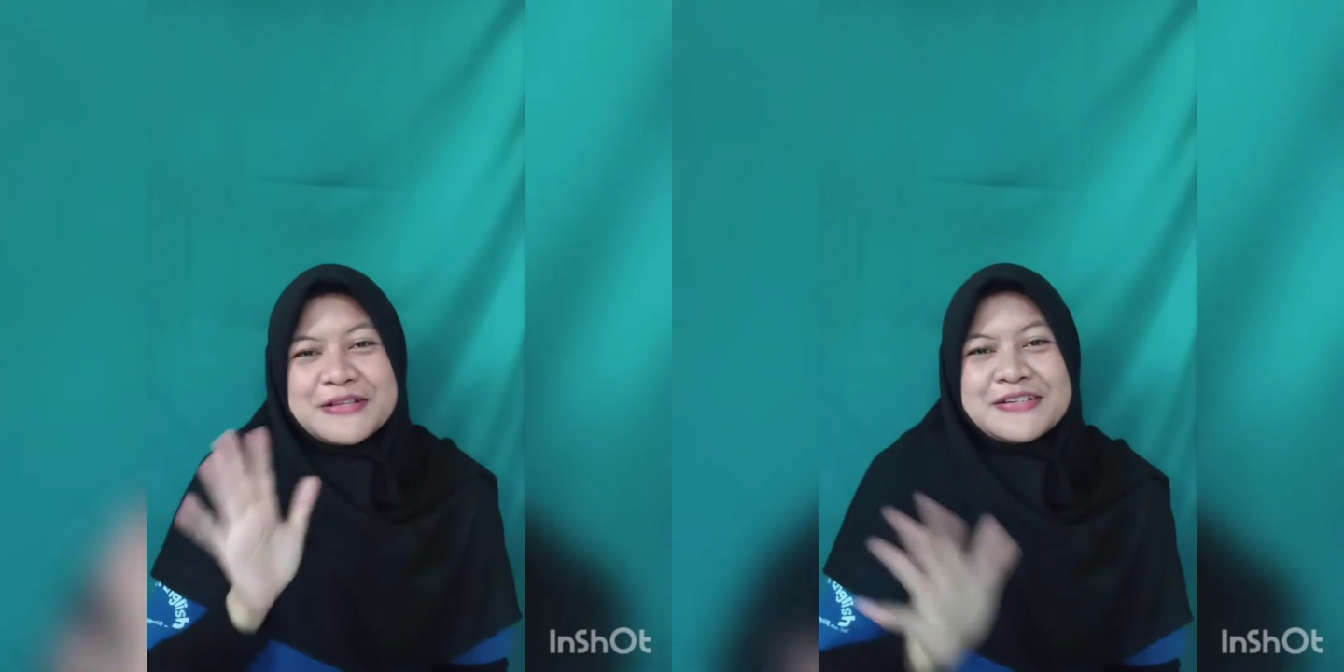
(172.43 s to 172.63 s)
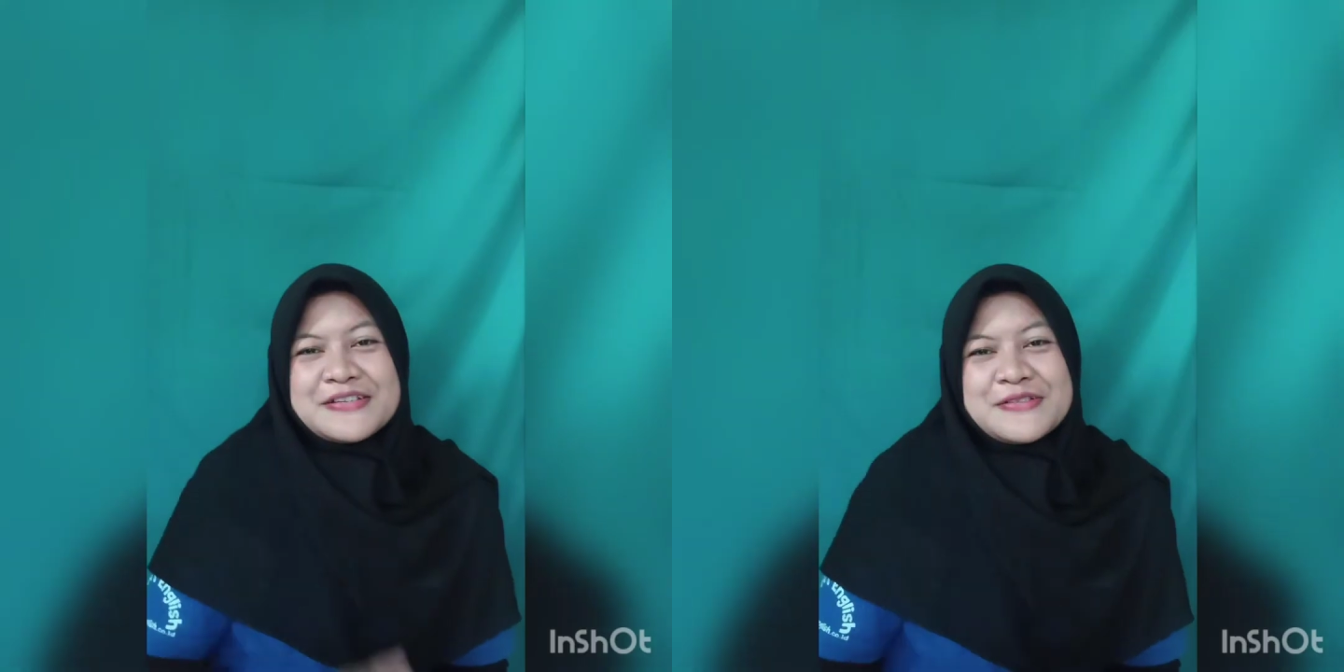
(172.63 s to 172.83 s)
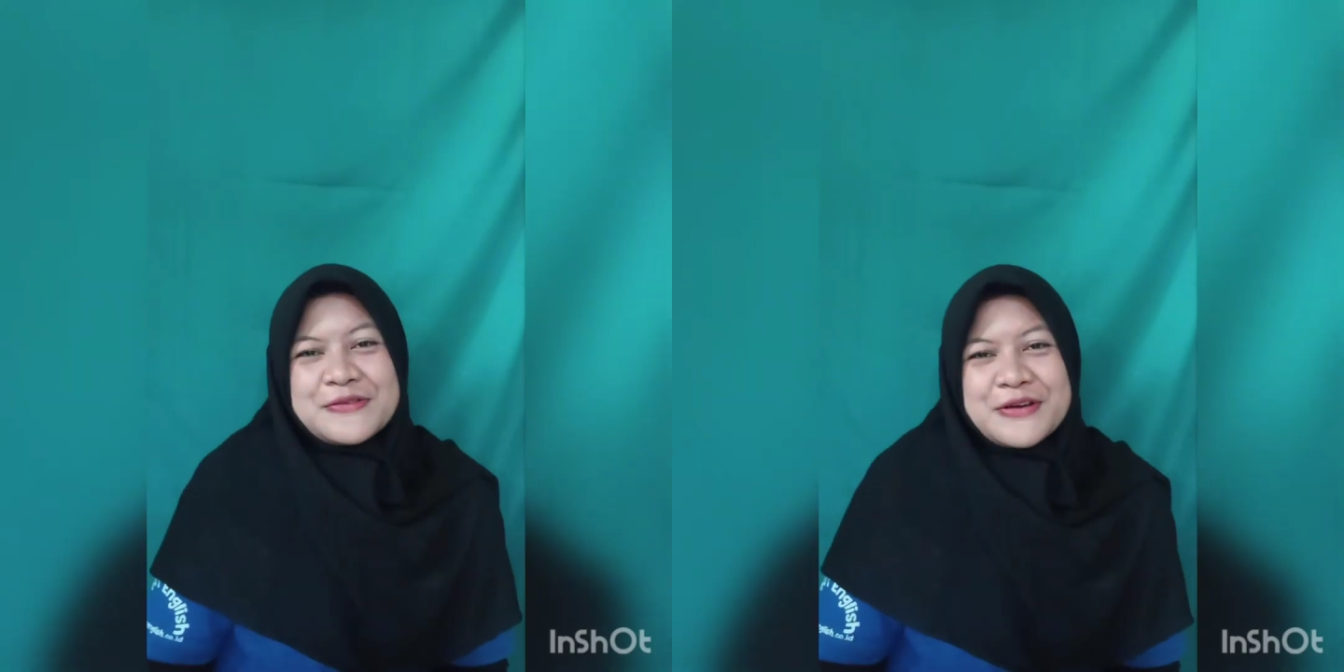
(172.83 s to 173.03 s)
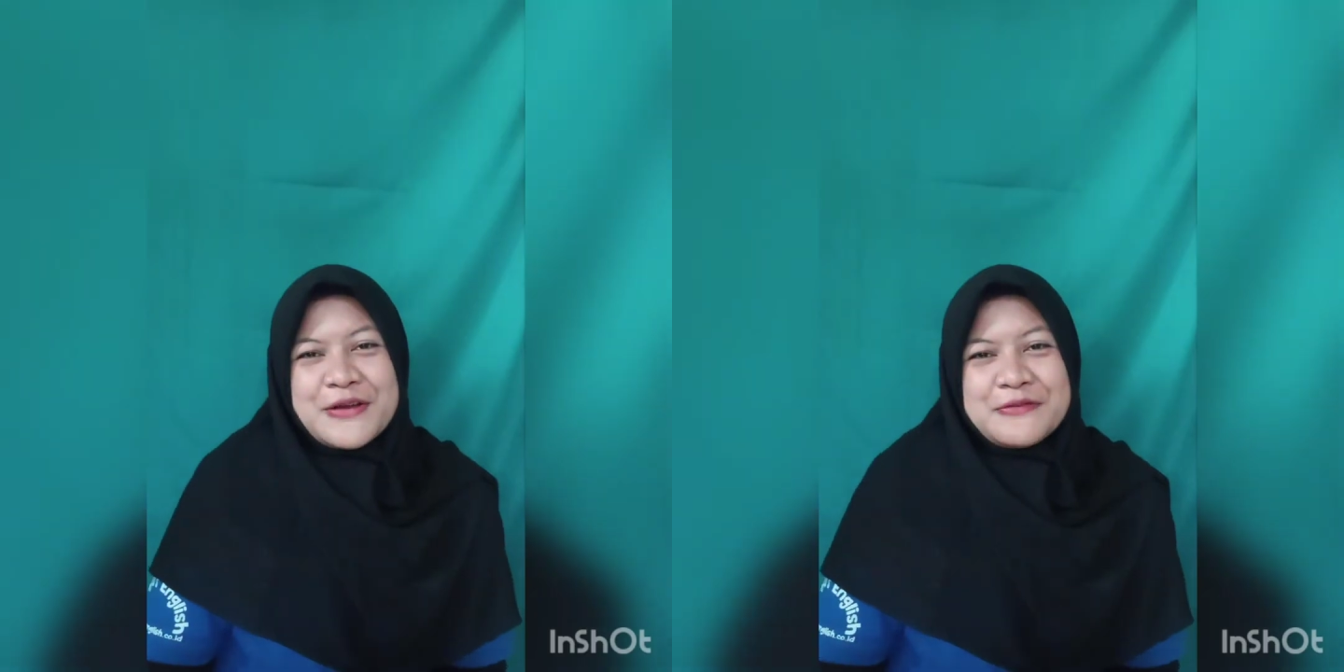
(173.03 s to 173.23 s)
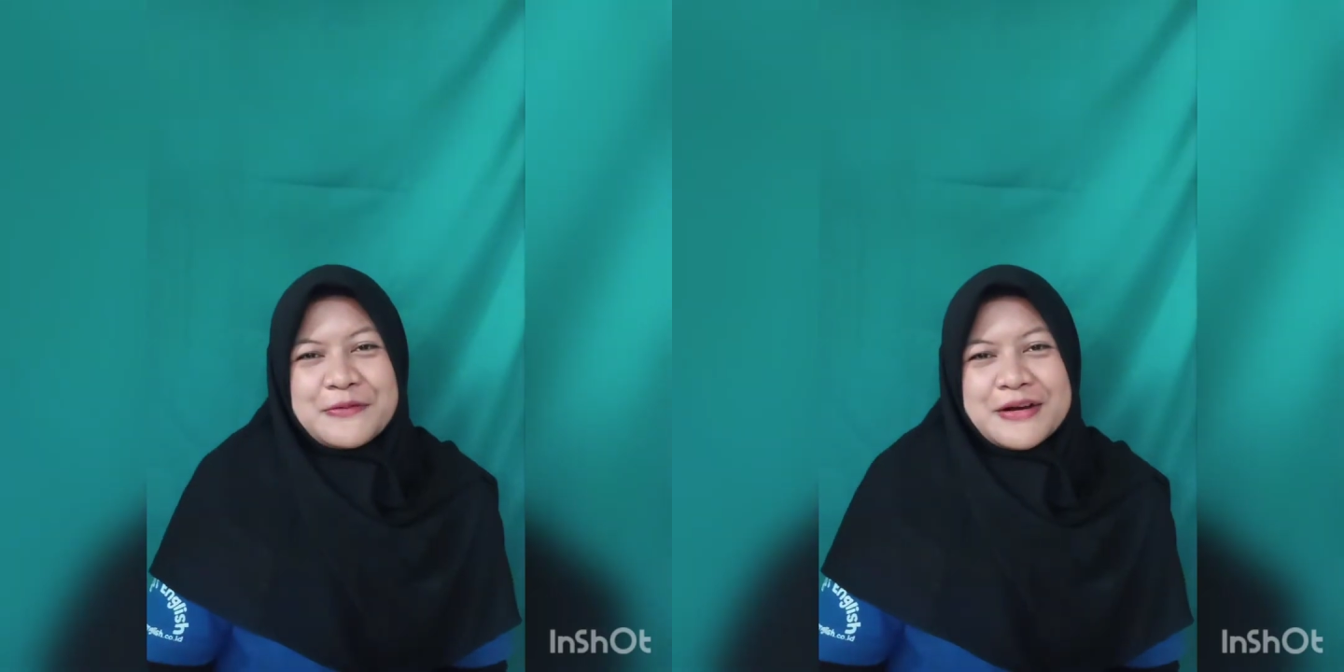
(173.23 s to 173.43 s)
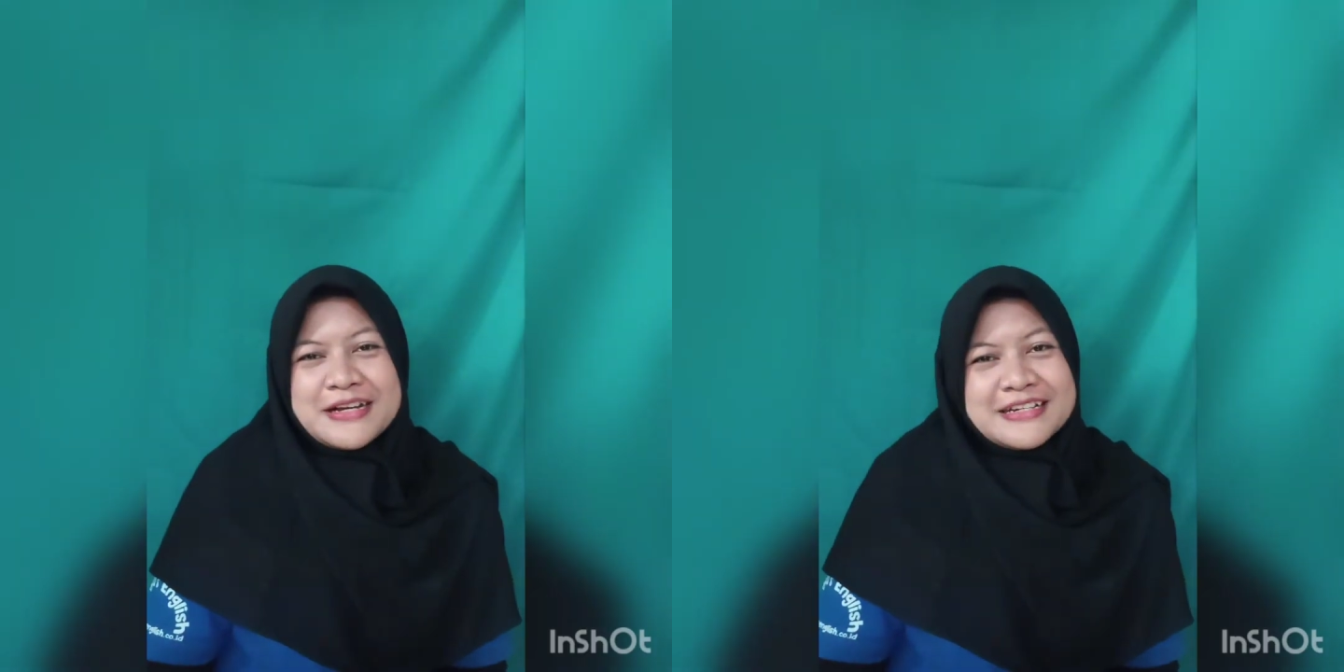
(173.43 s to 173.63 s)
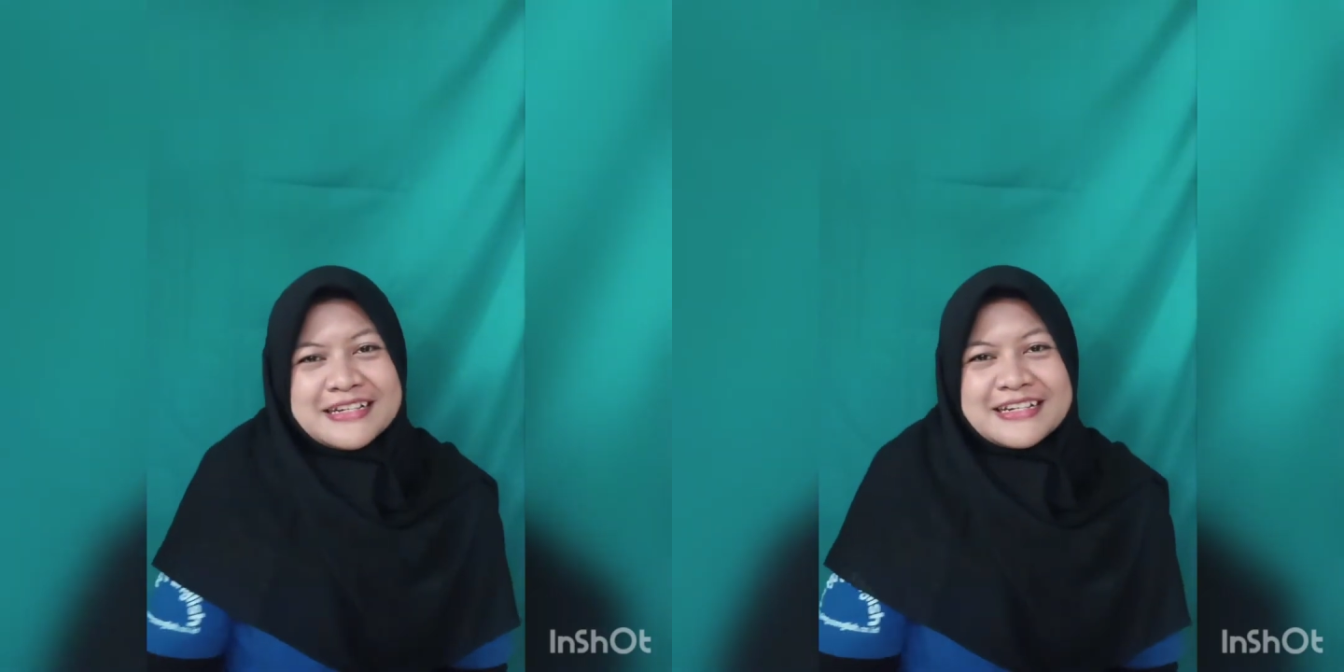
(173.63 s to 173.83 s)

was the story, everyone?